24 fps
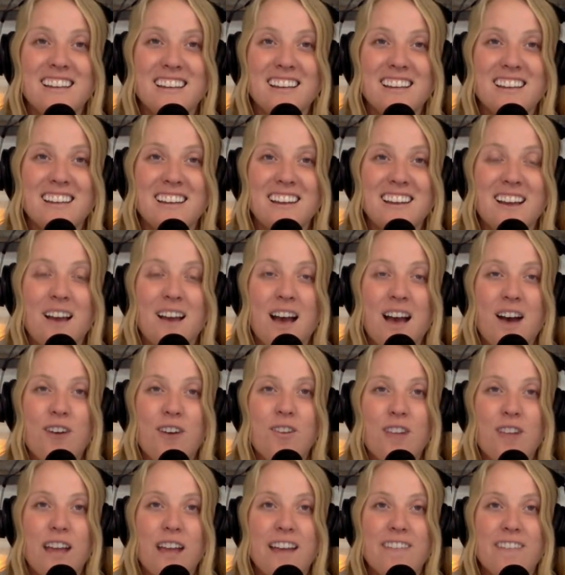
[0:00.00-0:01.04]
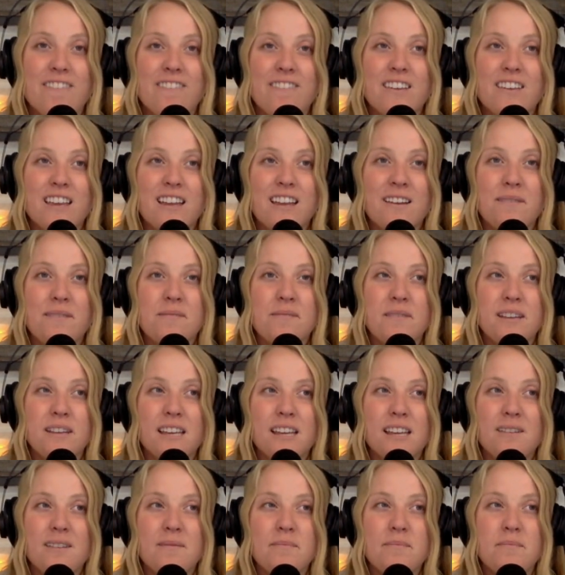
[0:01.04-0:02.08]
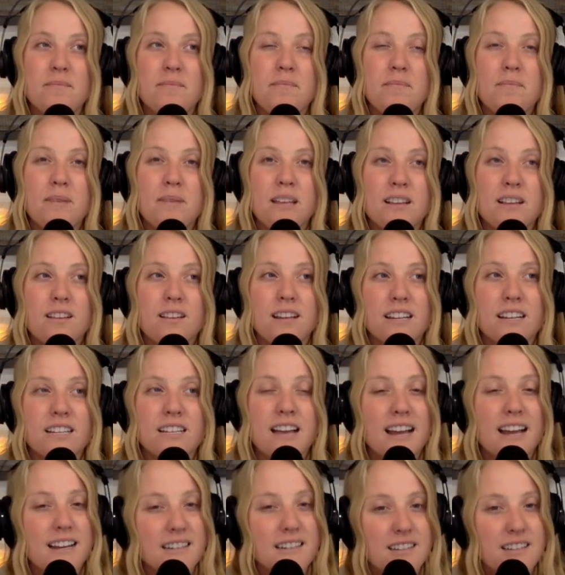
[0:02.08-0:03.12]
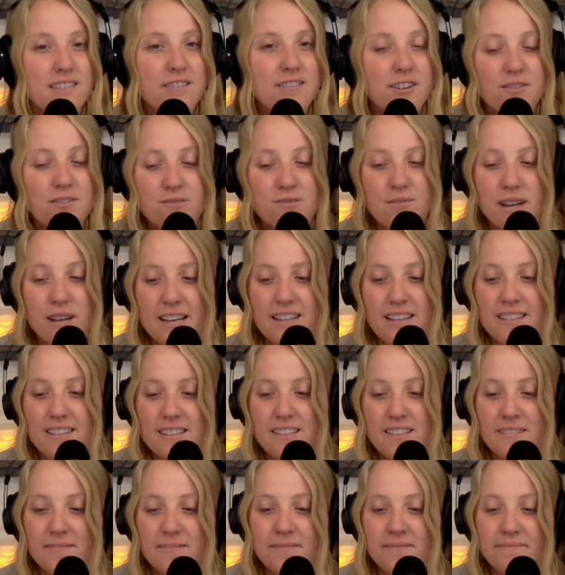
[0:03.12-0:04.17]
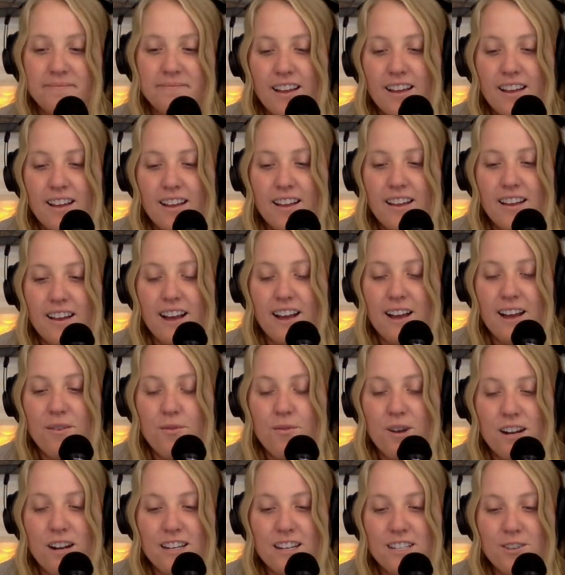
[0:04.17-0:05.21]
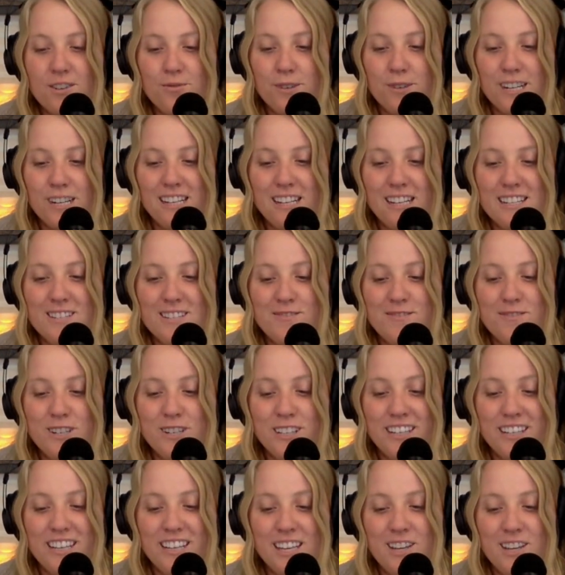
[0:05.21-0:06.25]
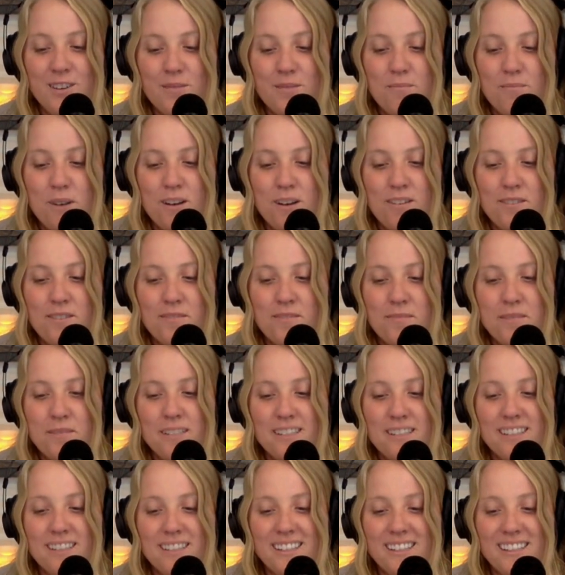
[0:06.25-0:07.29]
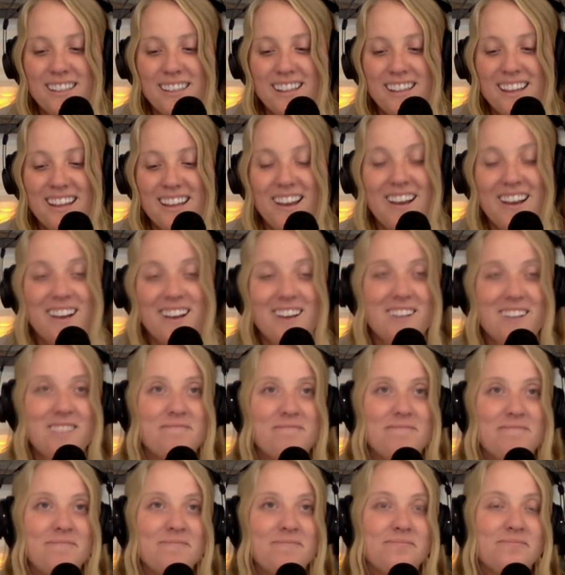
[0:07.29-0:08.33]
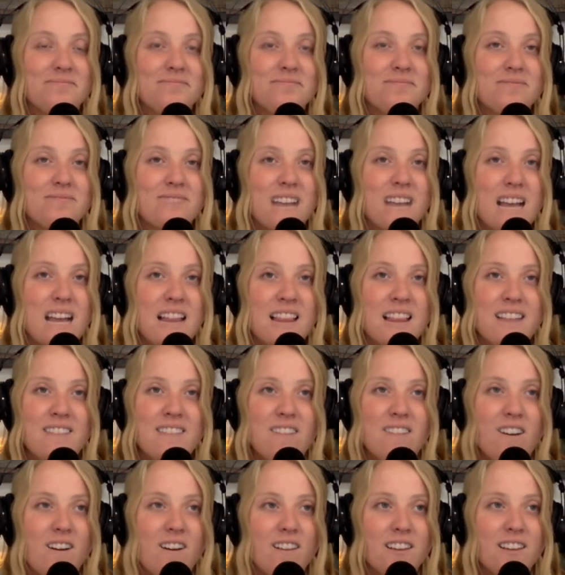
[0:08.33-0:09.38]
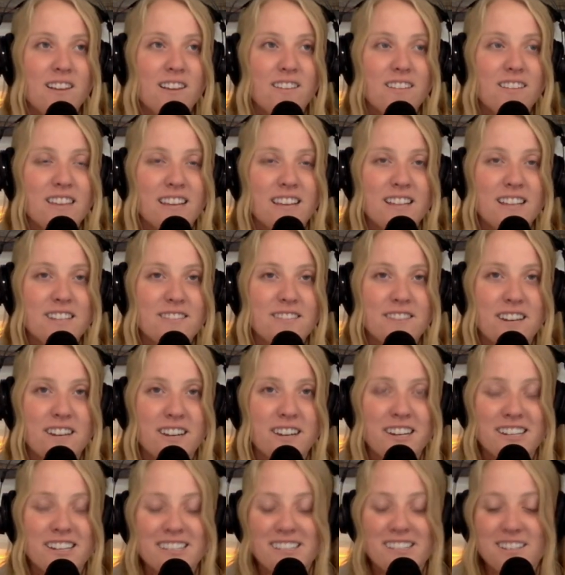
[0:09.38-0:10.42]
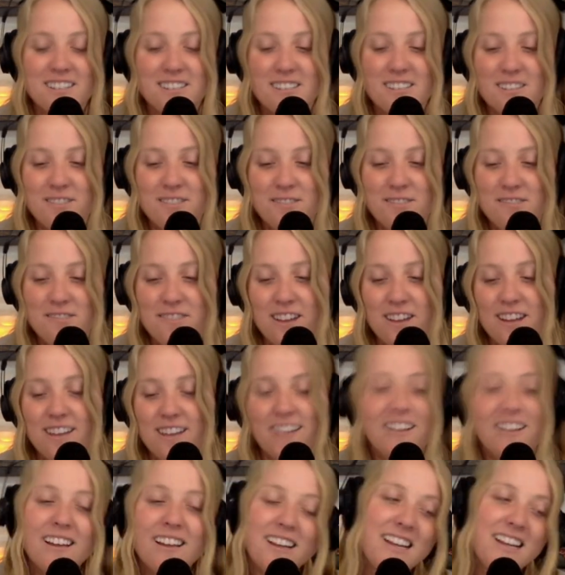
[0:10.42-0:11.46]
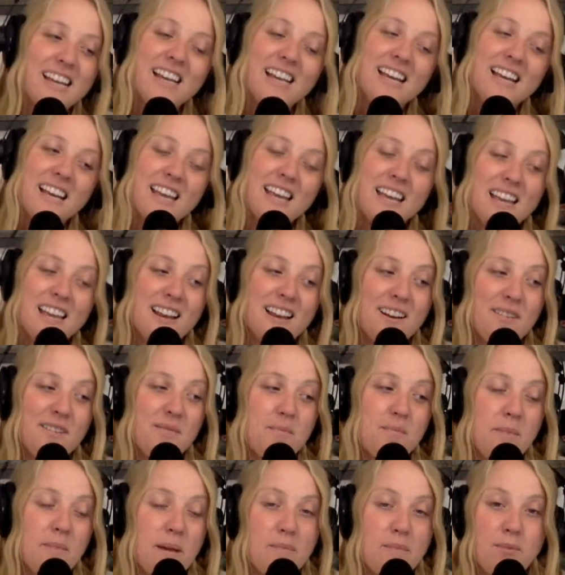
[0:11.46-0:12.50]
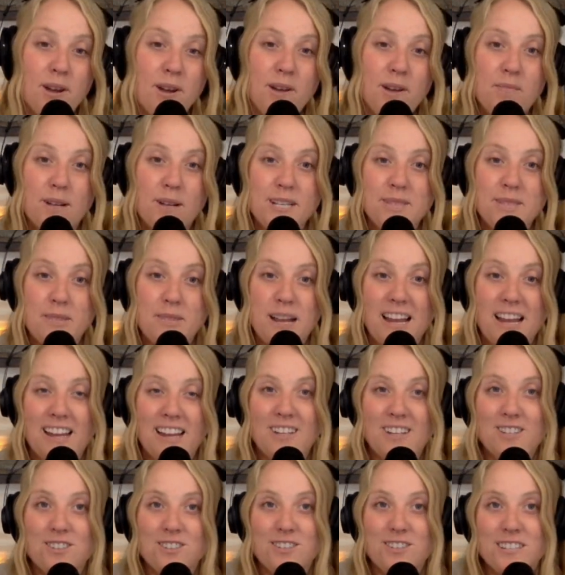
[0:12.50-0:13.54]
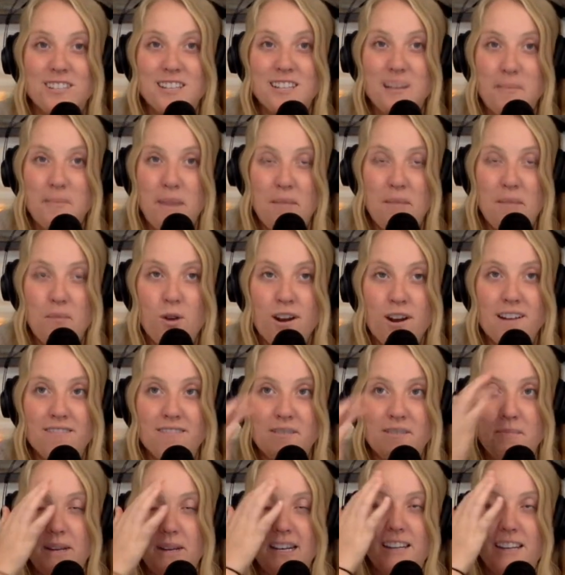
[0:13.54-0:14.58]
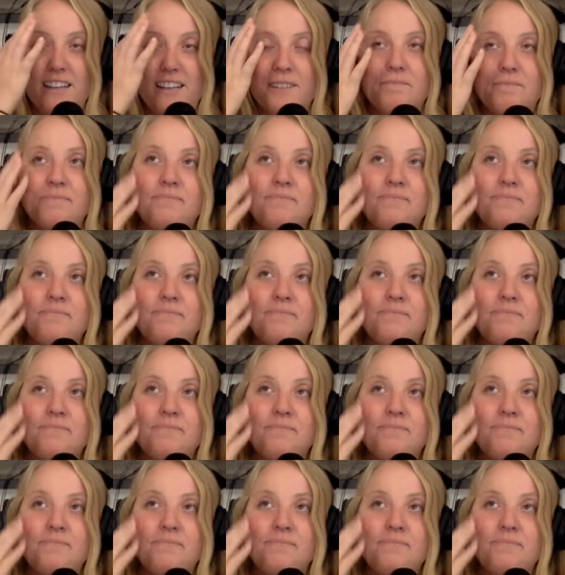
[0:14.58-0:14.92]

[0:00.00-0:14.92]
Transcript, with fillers: how life can can be looked at in different ways. I wanted to read this really cute poem. Um, I love all little things fairies, they're so fun. In my book, Blessed by Angels, a memoir of a medium,